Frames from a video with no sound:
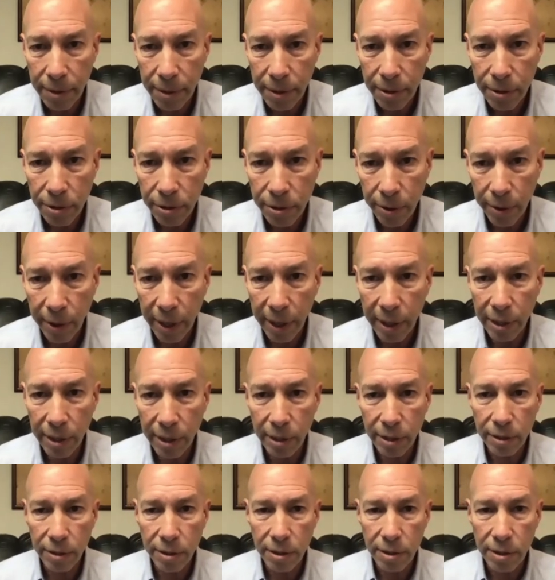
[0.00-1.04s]
So
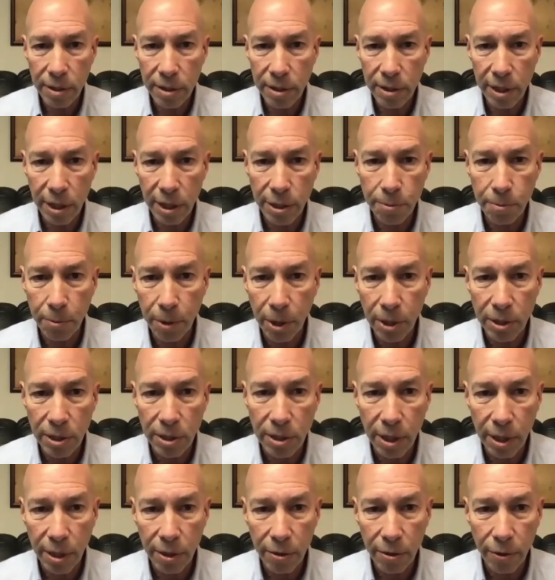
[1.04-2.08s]
any 6 months
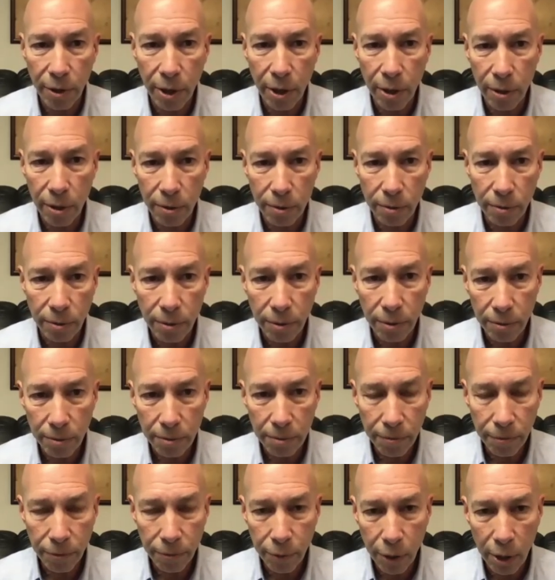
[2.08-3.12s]
that are owed
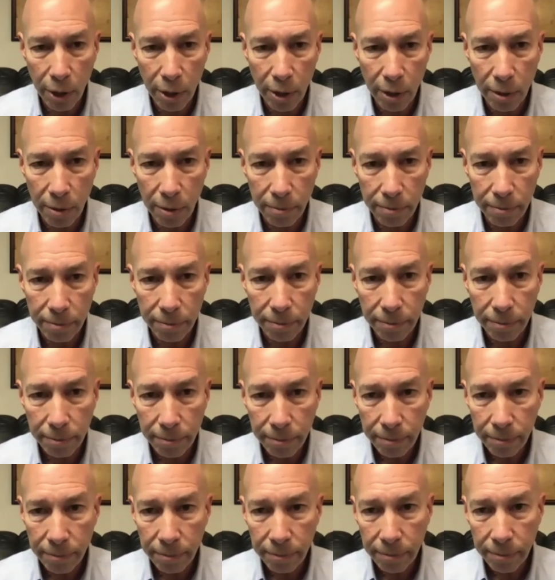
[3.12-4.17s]
from
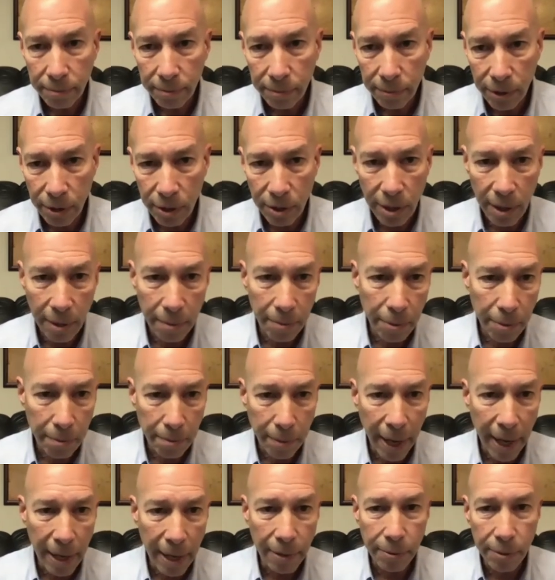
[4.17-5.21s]
December
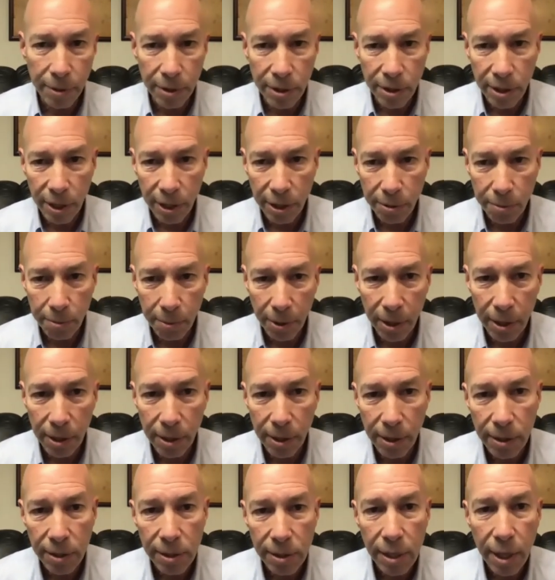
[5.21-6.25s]
backwards 6
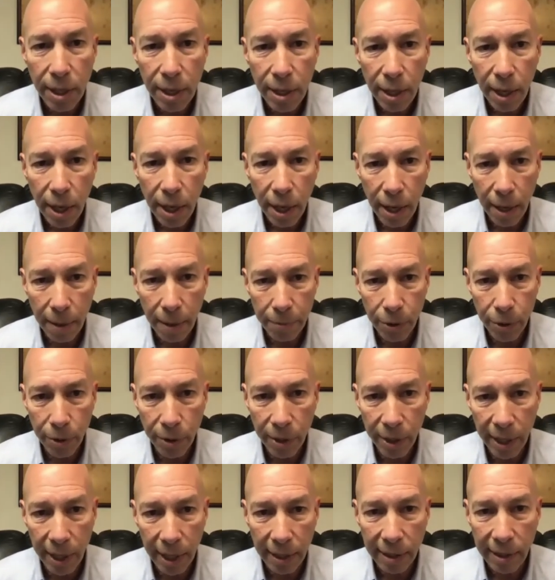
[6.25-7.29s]
months, you can
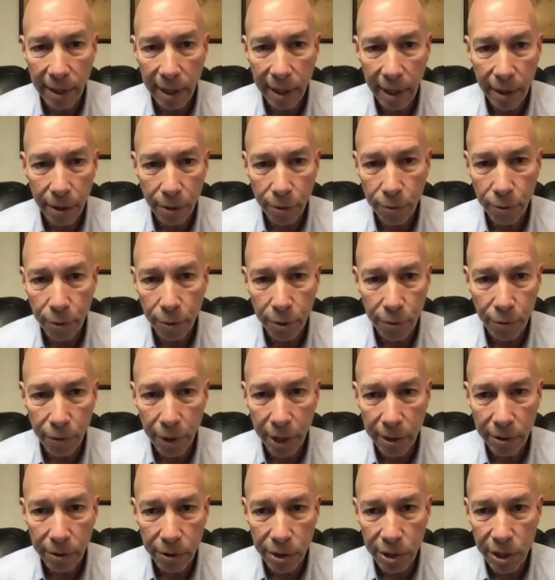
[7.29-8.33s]
get that through the
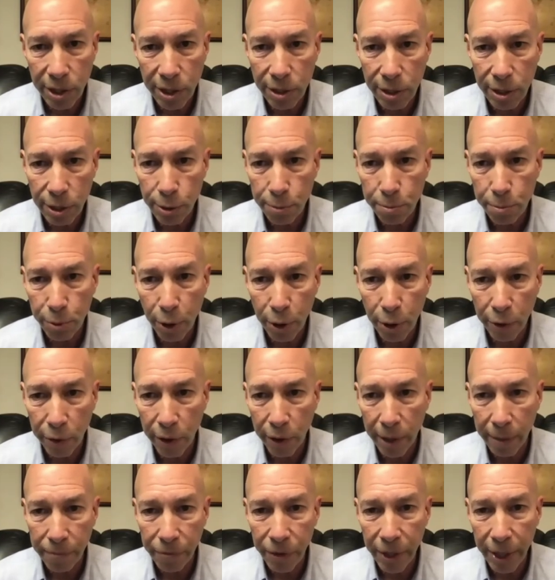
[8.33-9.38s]
rental assistance
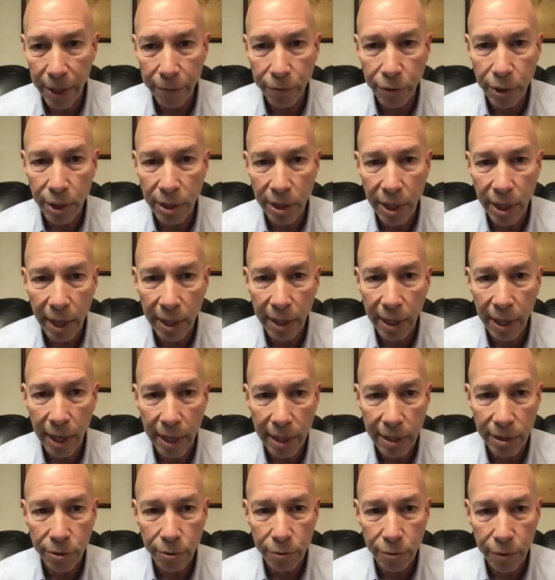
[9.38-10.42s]
program if the tenant
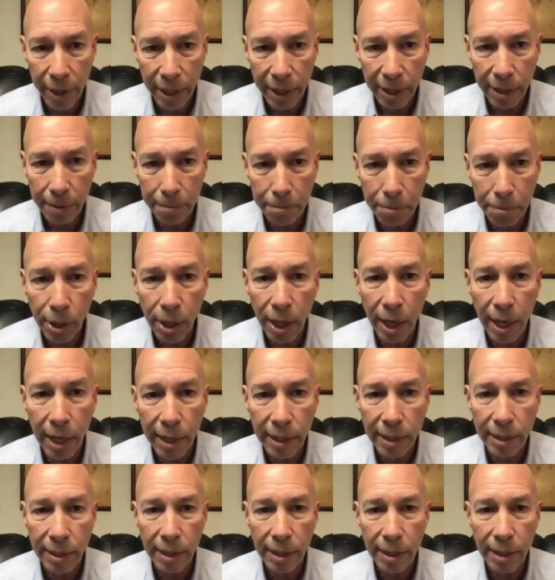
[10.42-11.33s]
has already applied